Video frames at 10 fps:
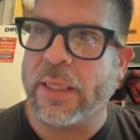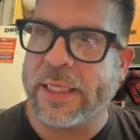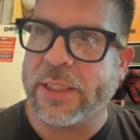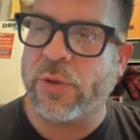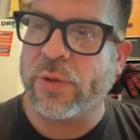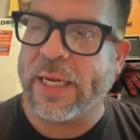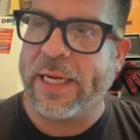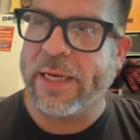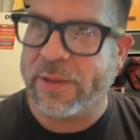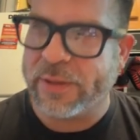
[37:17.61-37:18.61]
like it's
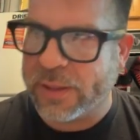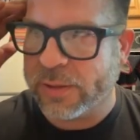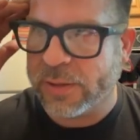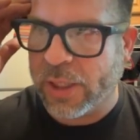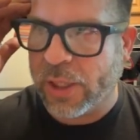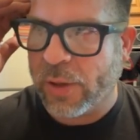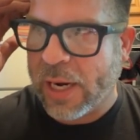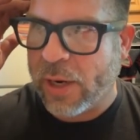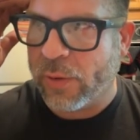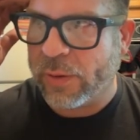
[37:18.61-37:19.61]
okay to
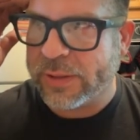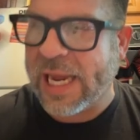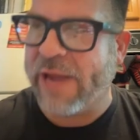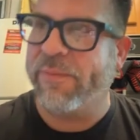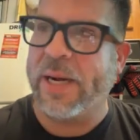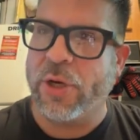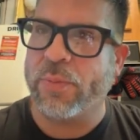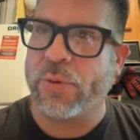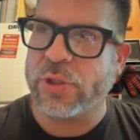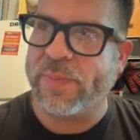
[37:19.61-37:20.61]
how to have my
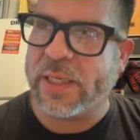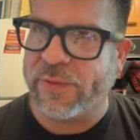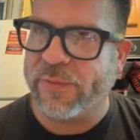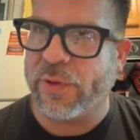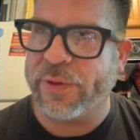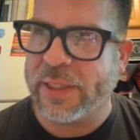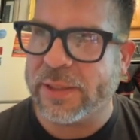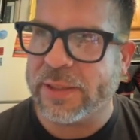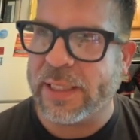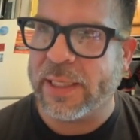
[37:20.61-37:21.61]
own perspective on
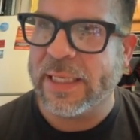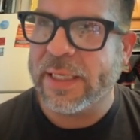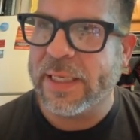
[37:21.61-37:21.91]
things, that